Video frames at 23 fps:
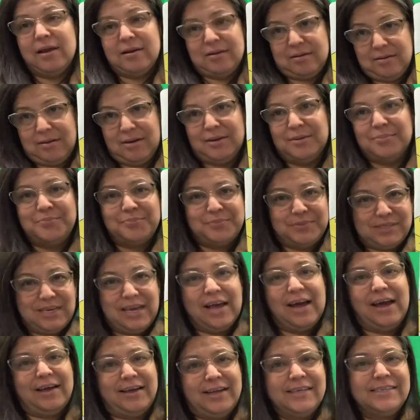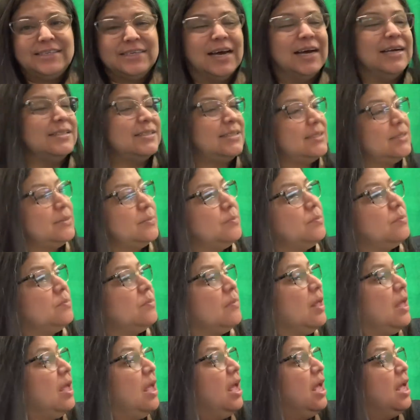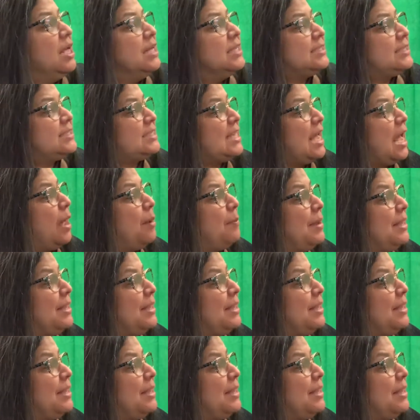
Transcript: huh? Yeah, he does. Sammy